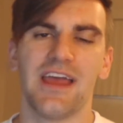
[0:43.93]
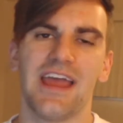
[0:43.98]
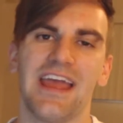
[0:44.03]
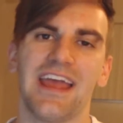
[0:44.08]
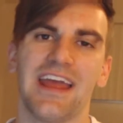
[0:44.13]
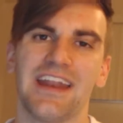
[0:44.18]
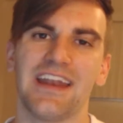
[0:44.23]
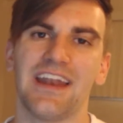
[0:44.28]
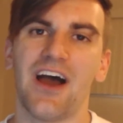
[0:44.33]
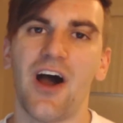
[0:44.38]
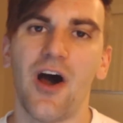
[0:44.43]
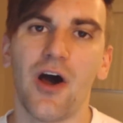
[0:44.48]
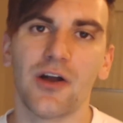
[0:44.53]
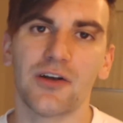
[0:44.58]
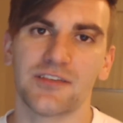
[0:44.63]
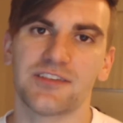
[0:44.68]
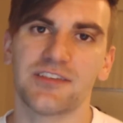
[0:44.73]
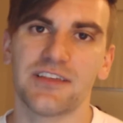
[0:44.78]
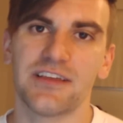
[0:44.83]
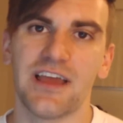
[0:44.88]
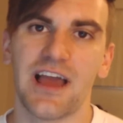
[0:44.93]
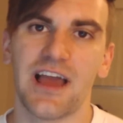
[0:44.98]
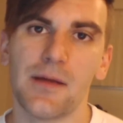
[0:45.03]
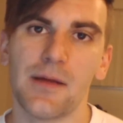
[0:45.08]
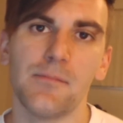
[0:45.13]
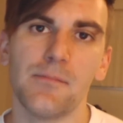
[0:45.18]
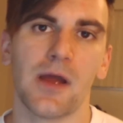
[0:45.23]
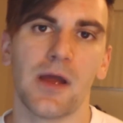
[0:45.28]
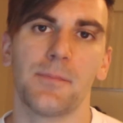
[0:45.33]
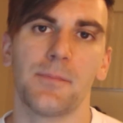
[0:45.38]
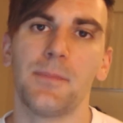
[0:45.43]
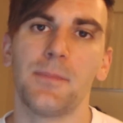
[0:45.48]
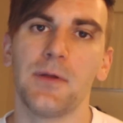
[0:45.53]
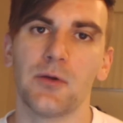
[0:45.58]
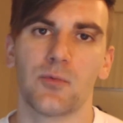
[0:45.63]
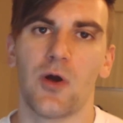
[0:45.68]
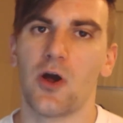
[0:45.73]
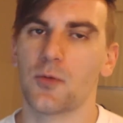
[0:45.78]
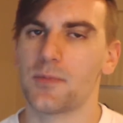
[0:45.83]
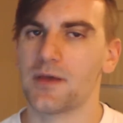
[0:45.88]
And honestly, I might be
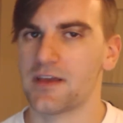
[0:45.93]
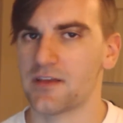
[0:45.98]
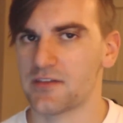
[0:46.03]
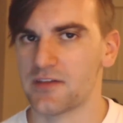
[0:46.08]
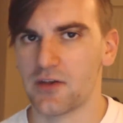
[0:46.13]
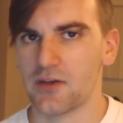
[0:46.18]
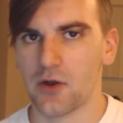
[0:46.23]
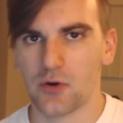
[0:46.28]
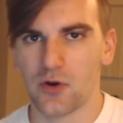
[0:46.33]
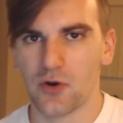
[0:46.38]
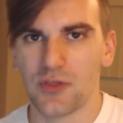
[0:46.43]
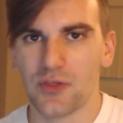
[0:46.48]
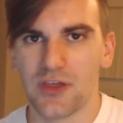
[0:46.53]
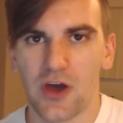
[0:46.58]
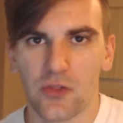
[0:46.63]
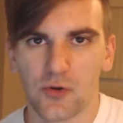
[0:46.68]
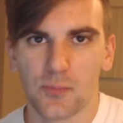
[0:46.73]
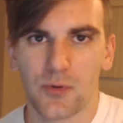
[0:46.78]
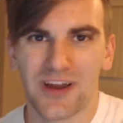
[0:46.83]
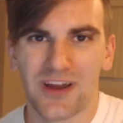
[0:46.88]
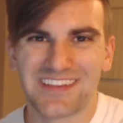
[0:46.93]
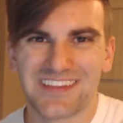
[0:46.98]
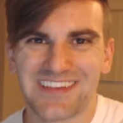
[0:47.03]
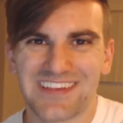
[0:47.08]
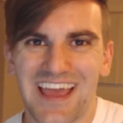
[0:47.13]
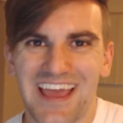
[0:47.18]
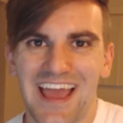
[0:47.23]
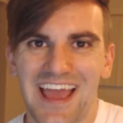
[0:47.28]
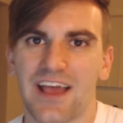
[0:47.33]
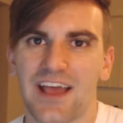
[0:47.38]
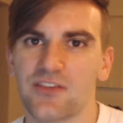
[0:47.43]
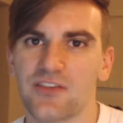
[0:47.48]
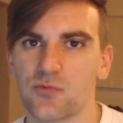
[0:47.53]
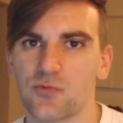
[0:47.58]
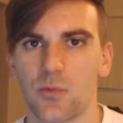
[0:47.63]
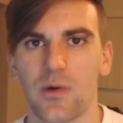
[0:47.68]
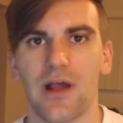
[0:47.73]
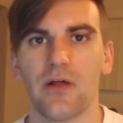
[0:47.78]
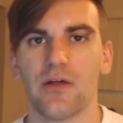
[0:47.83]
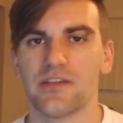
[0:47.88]
wrong because I don't know the other brands as
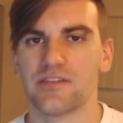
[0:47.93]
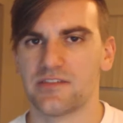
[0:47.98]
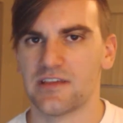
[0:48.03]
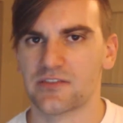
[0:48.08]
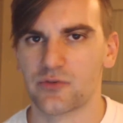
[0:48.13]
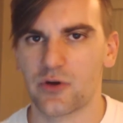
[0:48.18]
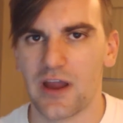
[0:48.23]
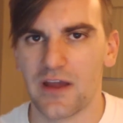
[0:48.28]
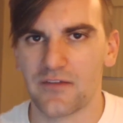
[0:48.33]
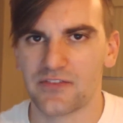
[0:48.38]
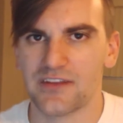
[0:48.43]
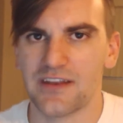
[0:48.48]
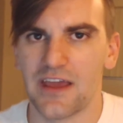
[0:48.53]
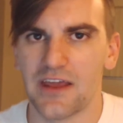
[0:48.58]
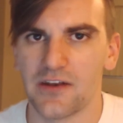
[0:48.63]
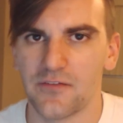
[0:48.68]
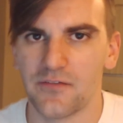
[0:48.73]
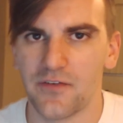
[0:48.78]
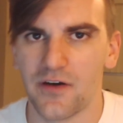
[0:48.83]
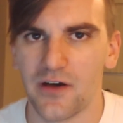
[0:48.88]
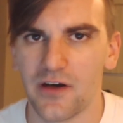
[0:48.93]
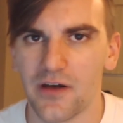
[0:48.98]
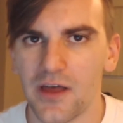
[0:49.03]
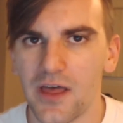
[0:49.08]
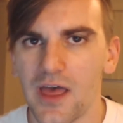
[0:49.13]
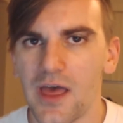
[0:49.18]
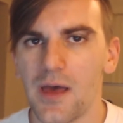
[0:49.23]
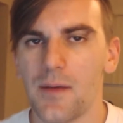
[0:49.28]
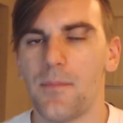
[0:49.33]
well as Discraft and Innova.